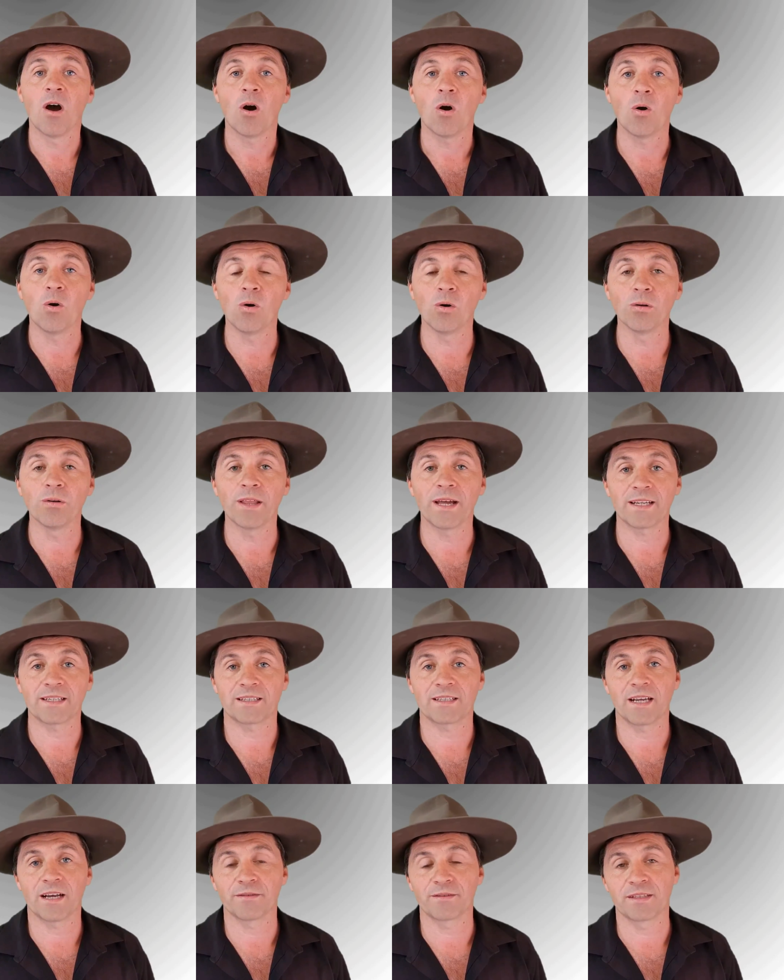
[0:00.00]
All that
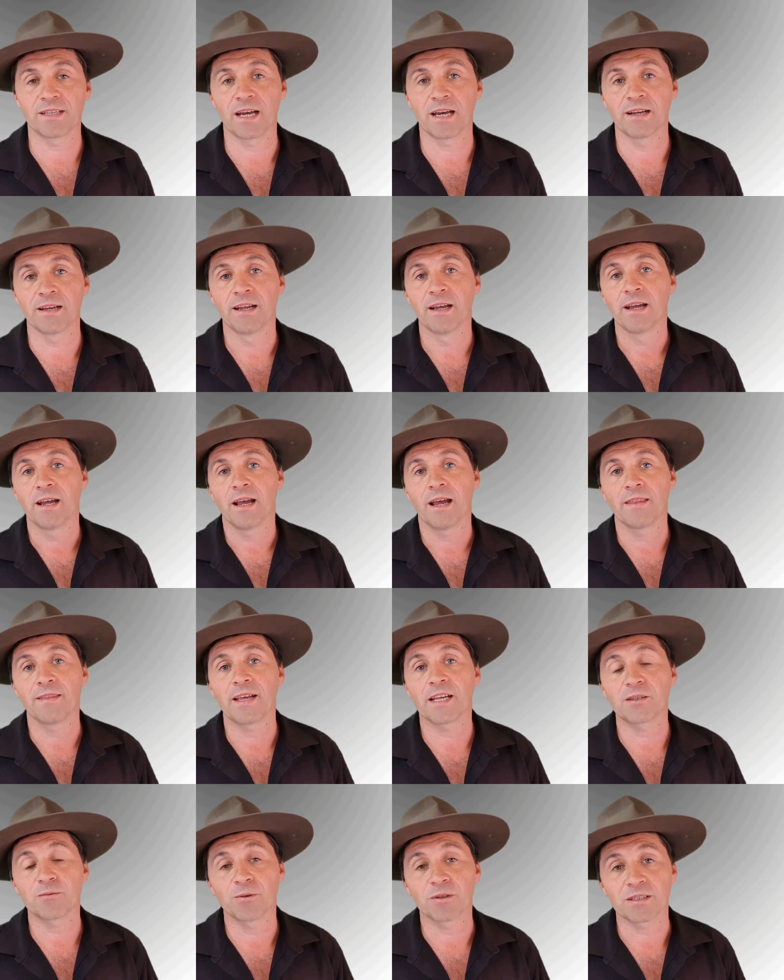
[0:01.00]
stuff's done, and
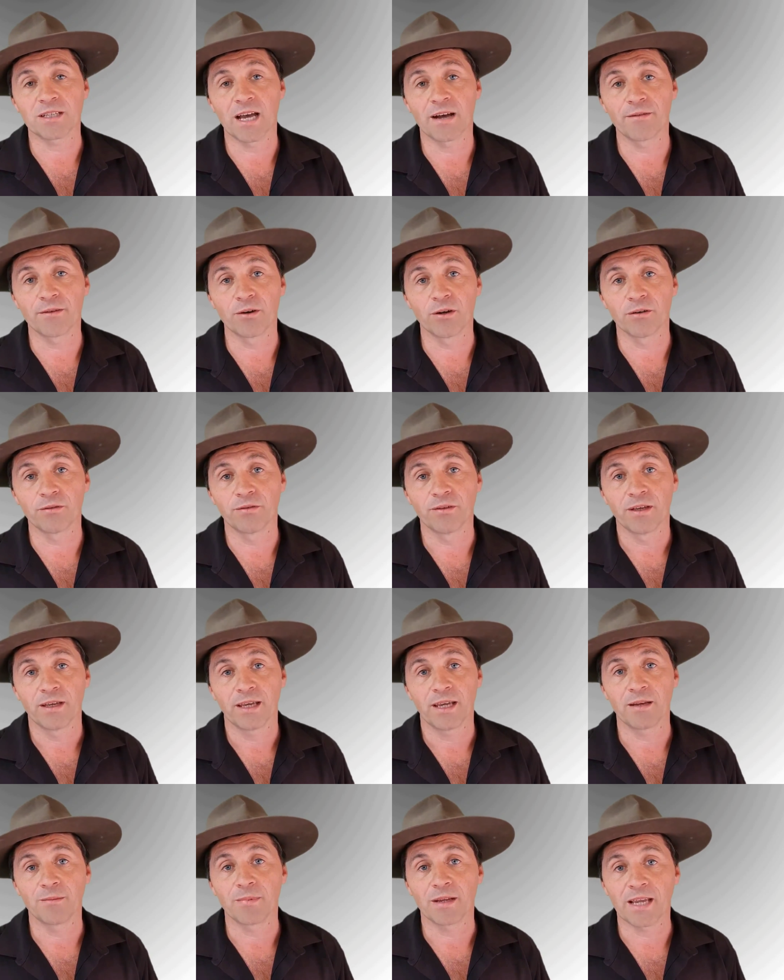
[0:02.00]
that's what's covered off
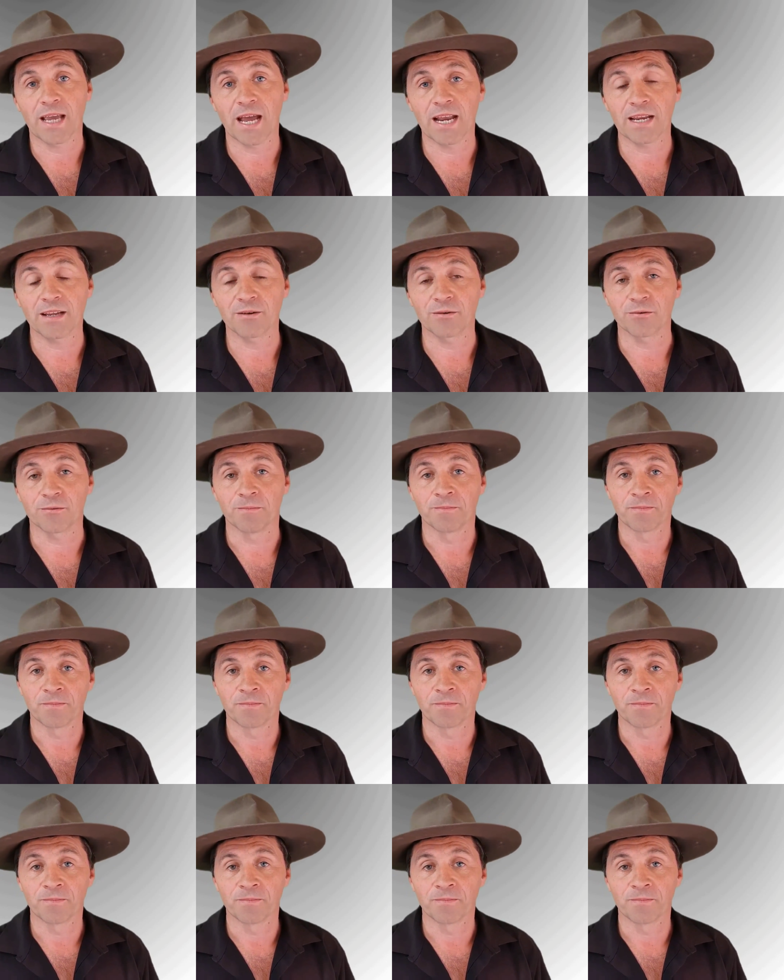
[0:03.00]
in mechanical.